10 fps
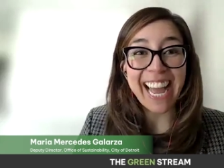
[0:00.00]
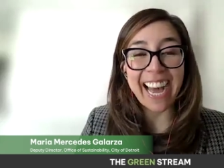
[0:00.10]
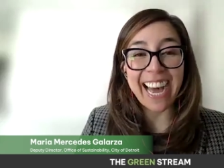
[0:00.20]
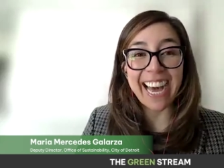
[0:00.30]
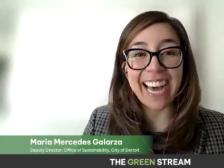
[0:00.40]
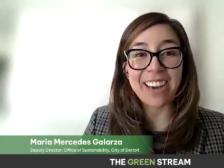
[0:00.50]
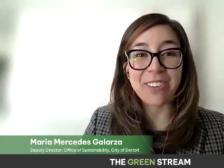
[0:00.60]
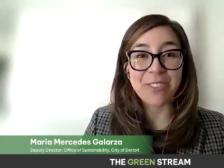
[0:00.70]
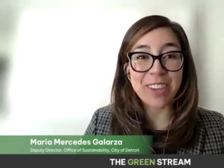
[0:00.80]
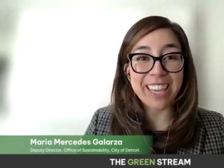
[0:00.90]
Uh,
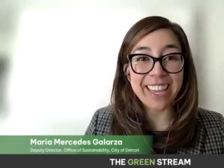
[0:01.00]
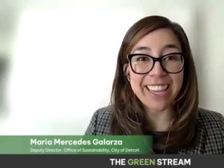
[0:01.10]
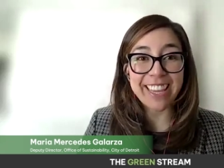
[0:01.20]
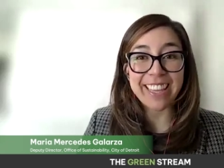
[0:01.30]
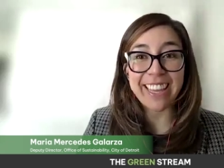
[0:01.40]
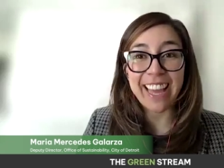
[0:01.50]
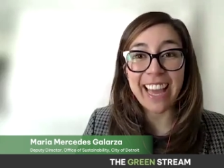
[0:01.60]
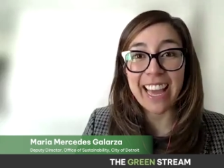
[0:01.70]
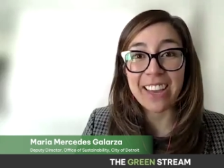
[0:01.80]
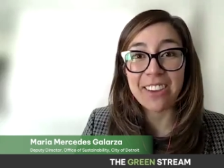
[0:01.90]
we
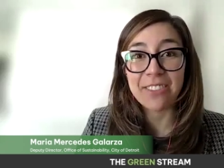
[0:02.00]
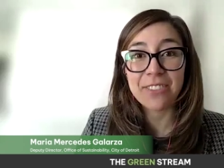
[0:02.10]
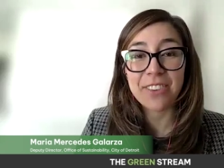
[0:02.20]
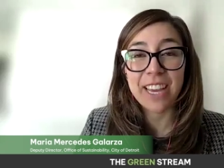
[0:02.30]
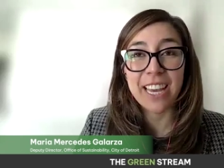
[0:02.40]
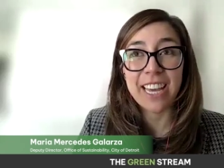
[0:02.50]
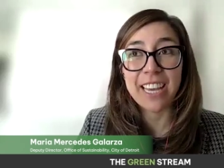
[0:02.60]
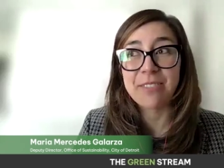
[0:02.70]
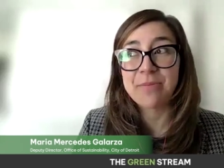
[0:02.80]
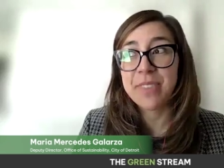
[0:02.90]
have
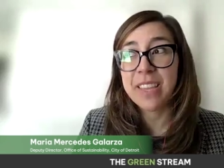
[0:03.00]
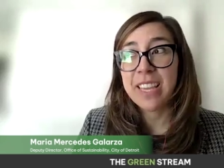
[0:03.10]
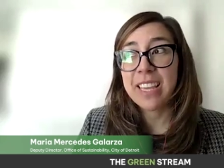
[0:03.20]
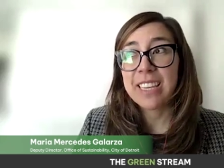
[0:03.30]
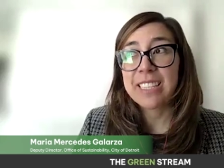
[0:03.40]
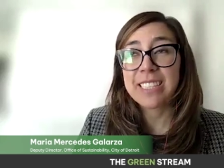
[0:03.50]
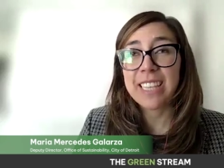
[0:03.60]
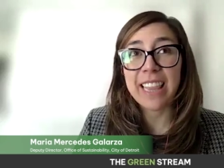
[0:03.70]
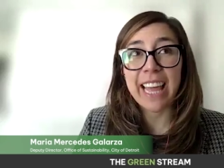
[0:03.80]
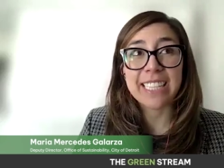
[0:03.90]
um,
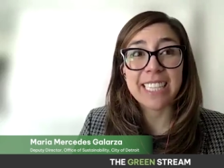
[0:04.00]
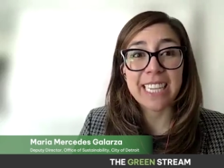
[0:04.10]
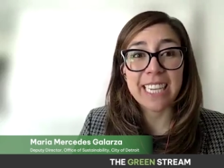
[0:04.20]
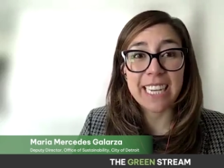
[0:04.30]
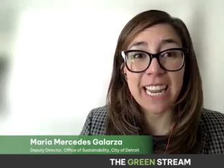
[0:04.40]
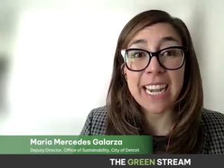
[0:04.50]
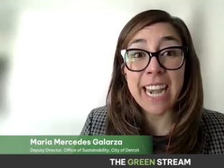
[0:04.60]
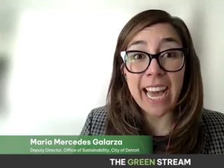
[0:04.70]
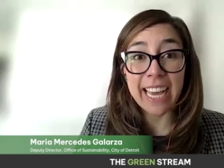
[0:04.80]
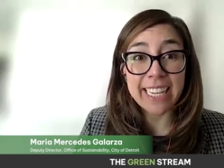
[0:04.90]
selected
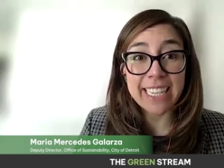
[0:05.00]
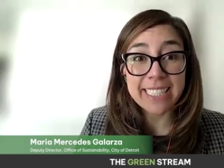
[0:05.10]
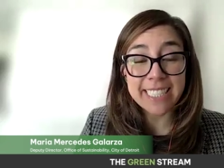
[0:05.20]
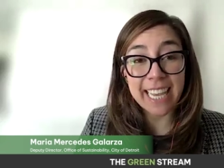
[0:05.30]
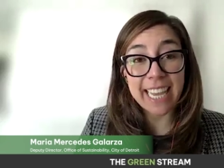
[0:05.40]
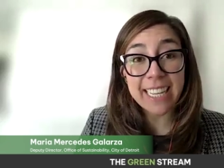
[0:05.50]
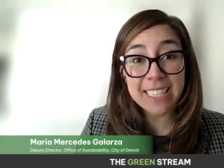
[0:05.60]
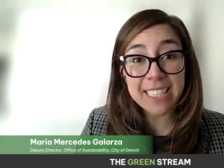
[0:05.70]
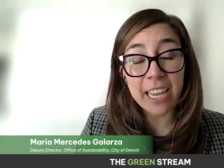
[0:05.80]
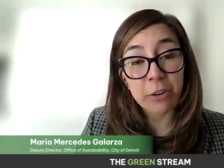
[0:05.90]
nine
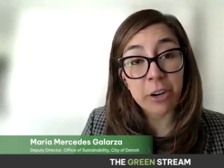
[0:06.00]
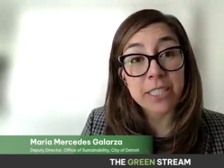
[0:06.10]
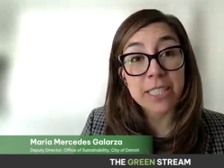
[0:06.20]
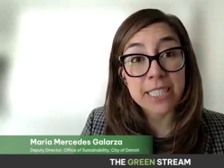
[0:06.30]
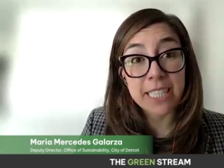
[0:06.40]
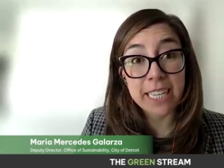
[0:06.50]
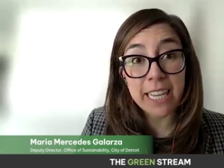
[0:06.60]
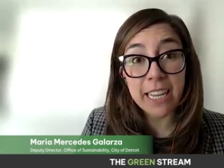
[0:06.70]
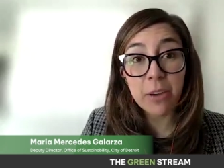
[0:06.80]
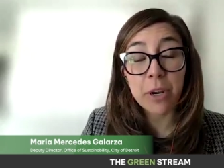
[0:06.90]
sites across the
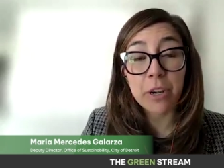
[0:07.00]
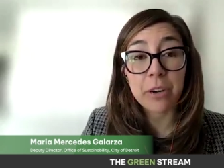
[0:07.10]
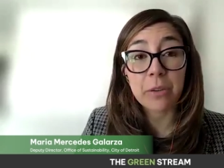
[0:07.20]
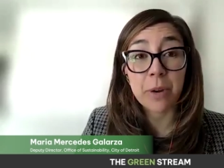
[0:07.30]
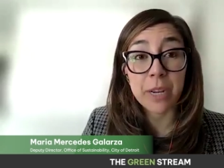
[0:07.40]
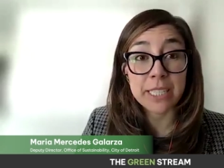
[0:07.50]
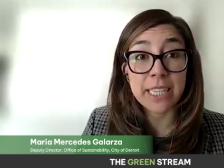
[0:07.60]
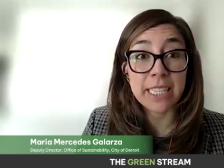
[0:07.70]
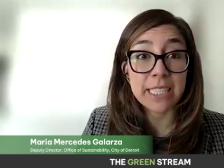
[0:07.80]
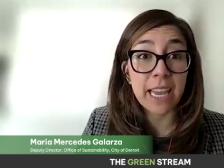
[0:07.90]
city where
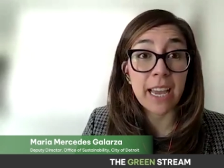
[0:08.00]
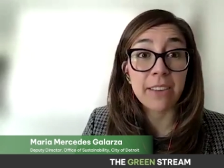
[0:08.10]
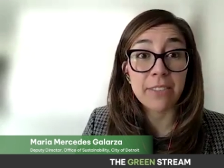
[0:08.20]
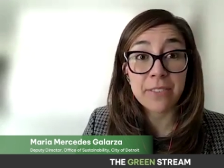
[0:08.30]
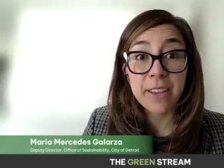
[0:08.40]
residents have